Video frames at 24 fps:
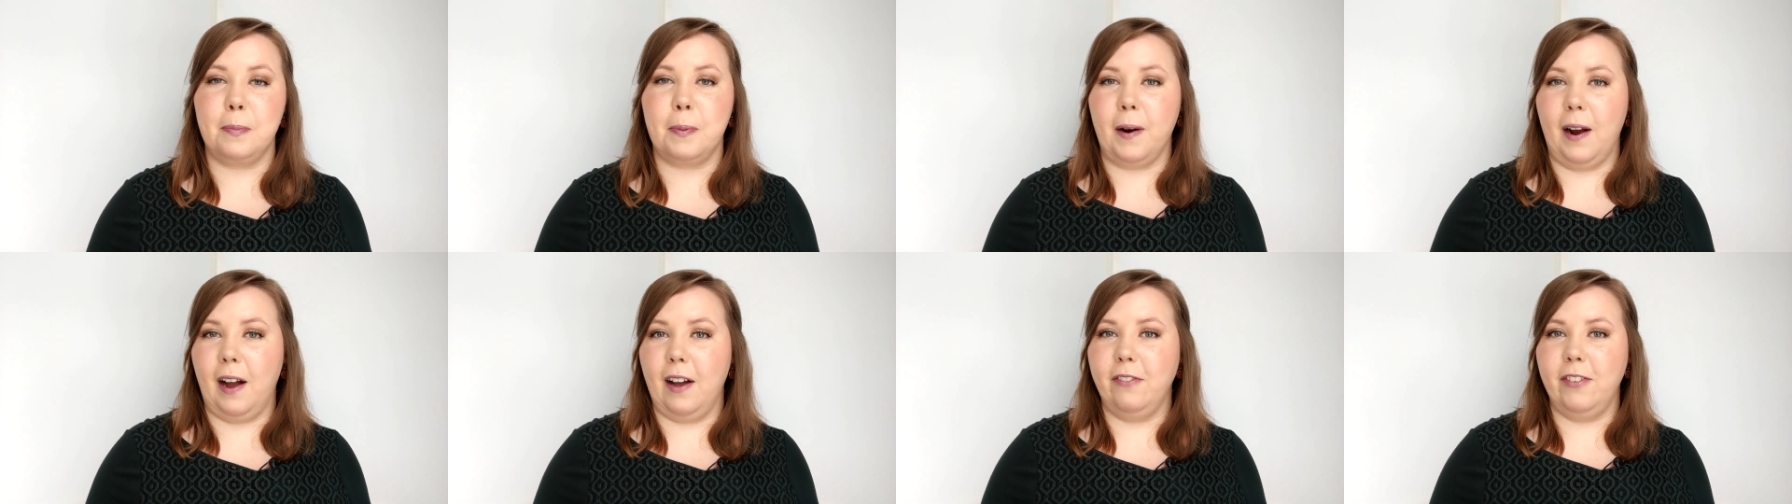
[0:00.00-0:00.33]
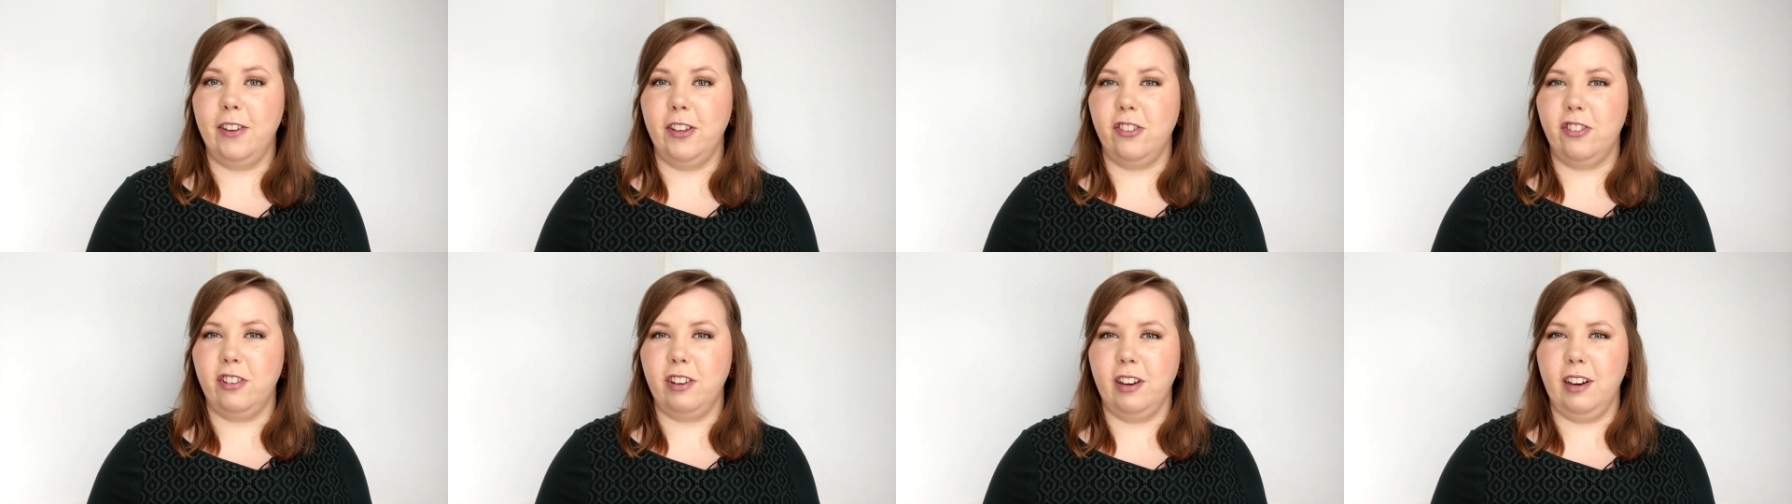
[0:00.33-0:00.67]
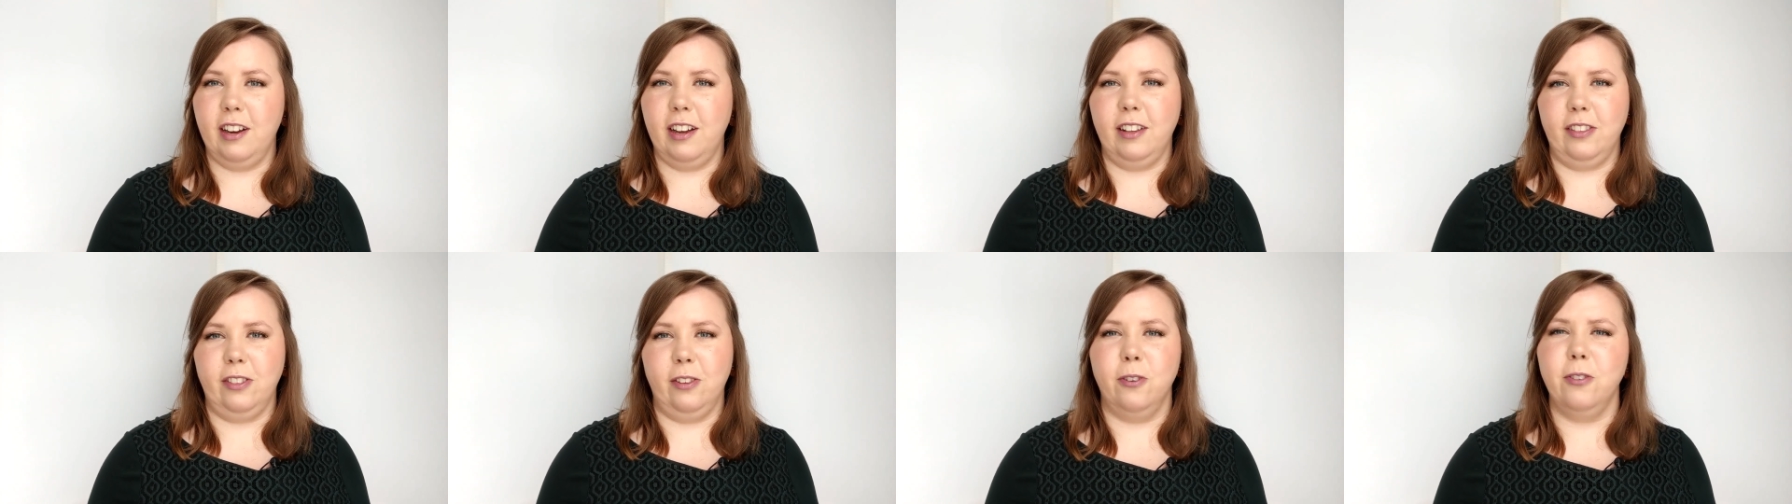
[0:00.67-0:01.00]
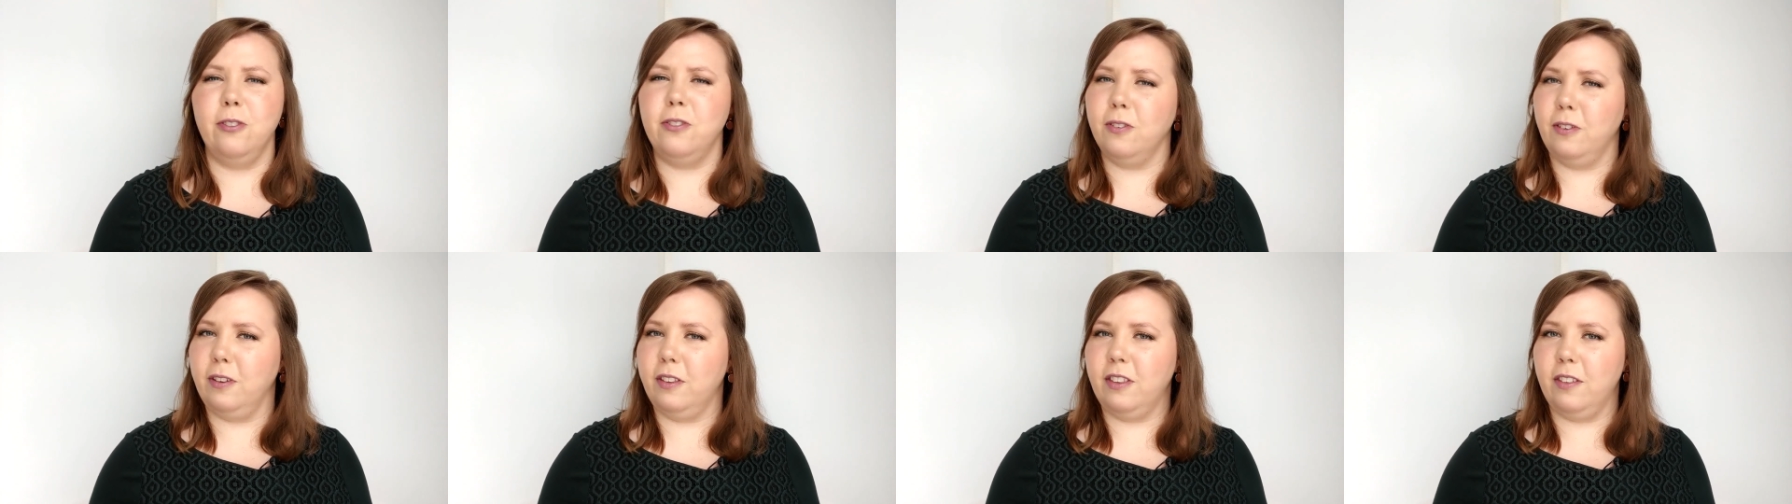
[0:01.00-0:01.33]
profit sharing,
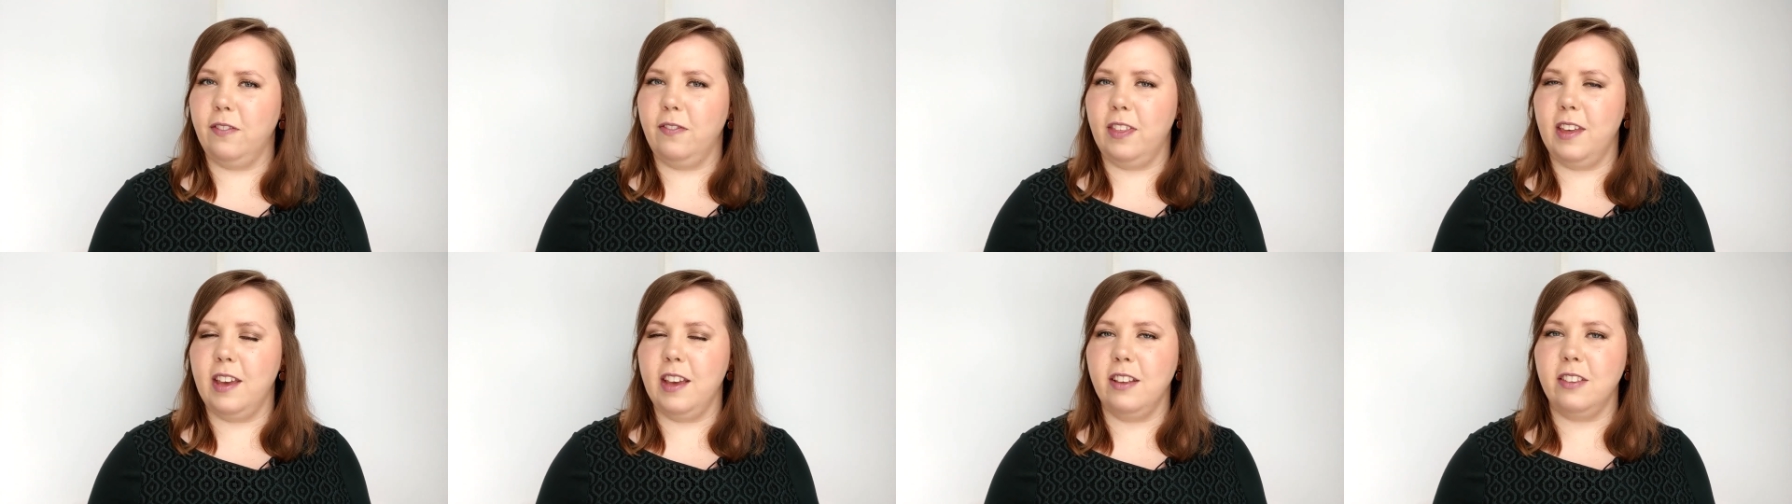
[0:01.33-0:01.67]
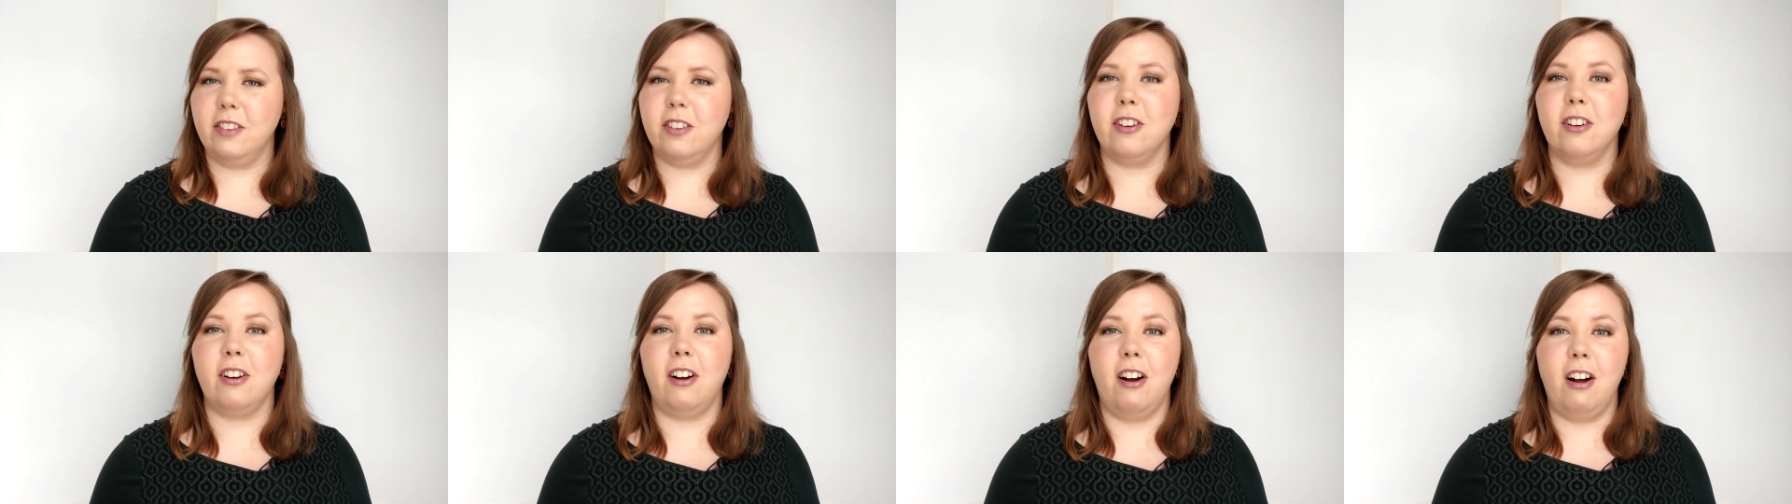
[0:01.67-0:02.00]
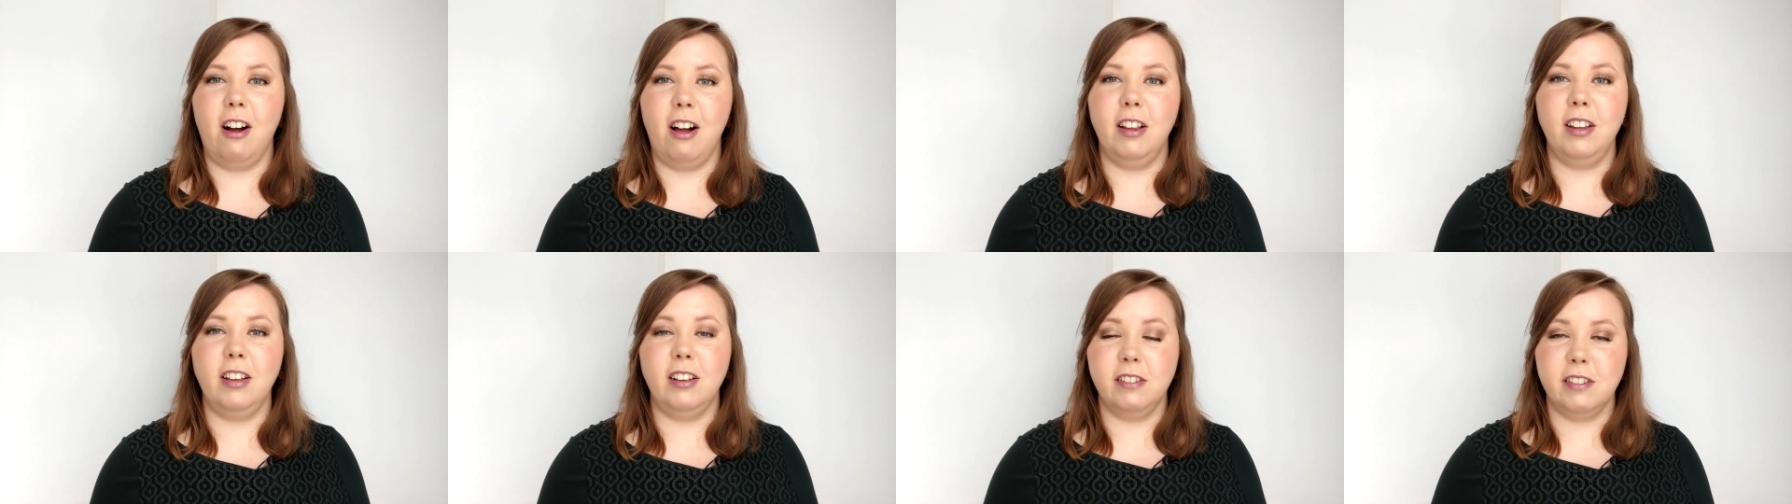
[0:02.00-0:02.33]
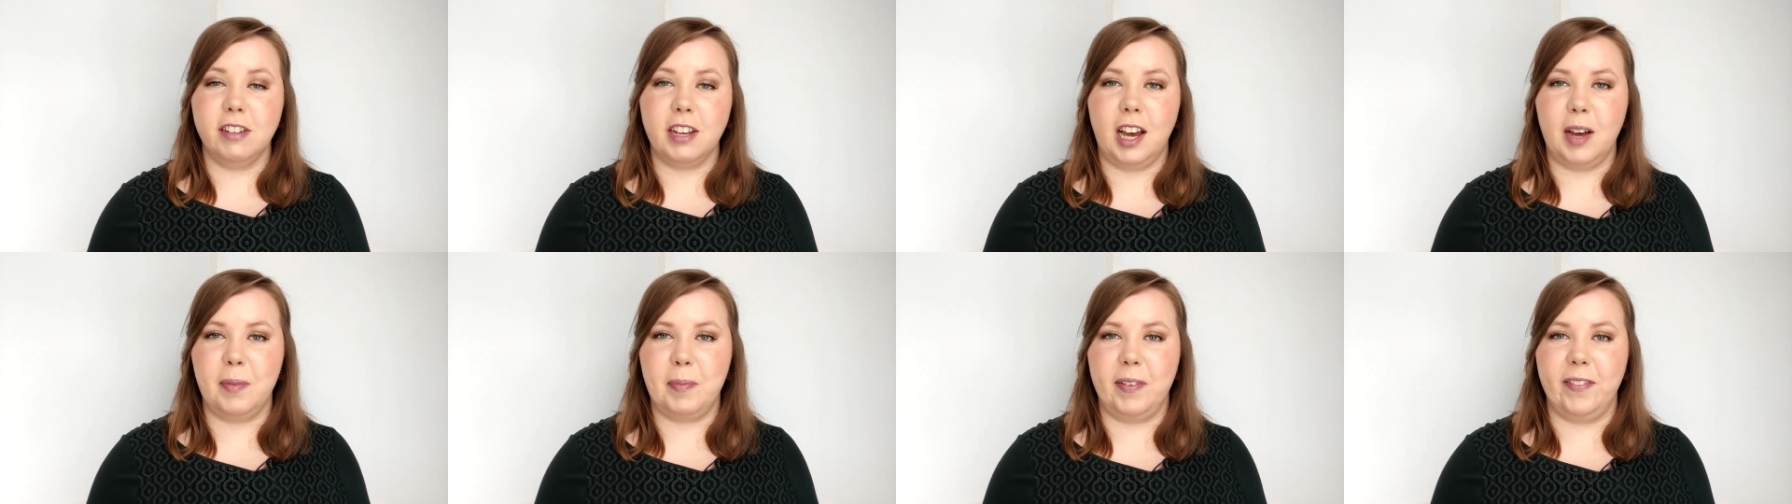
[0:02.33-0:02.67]
those sorts of things are all on
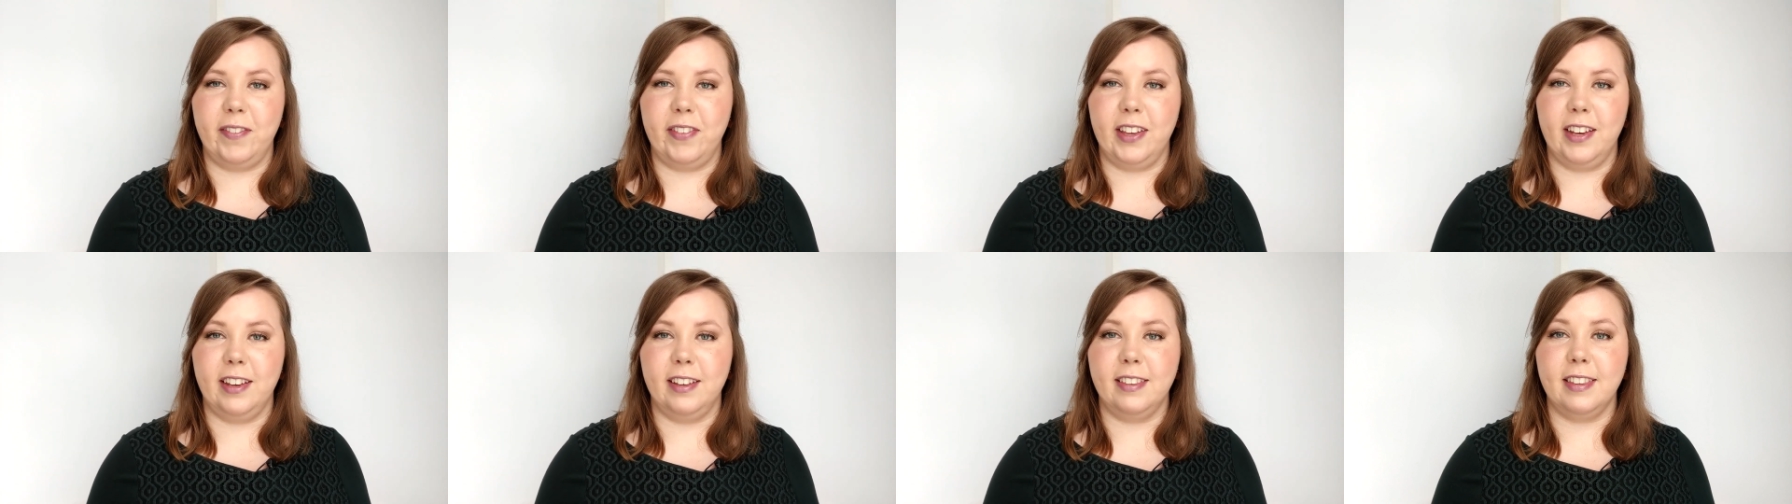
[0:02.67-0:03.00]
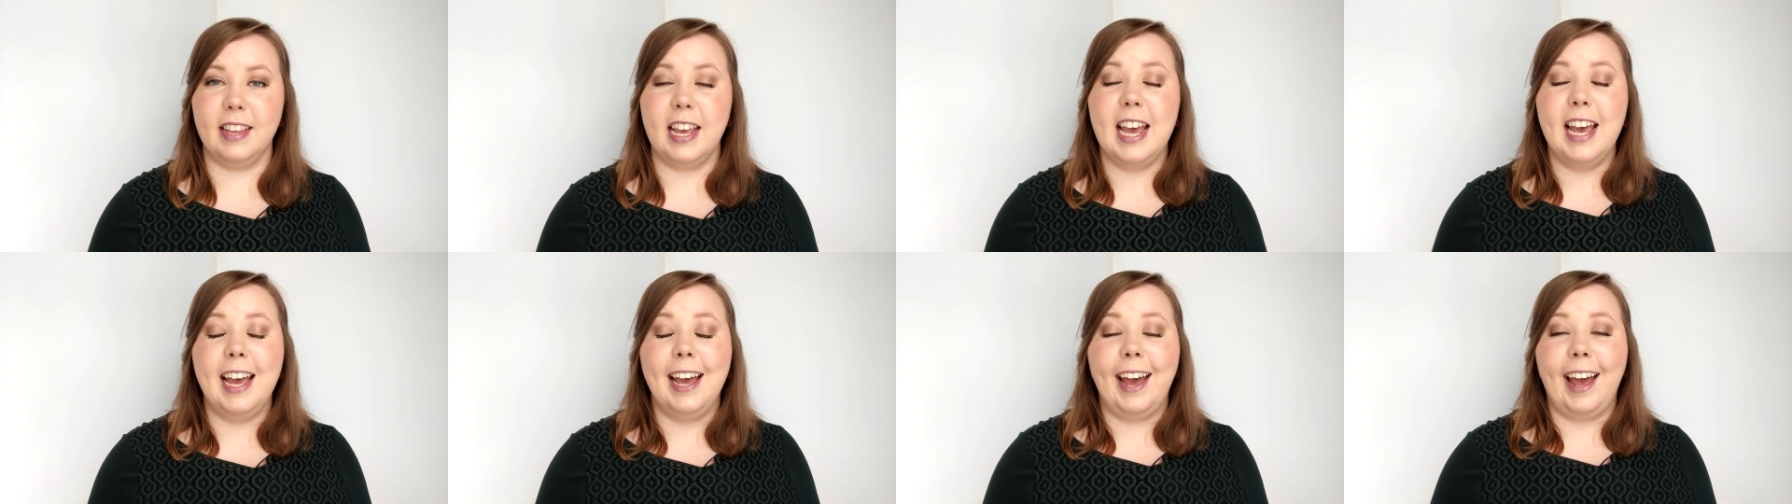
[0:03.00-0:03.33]
top of this,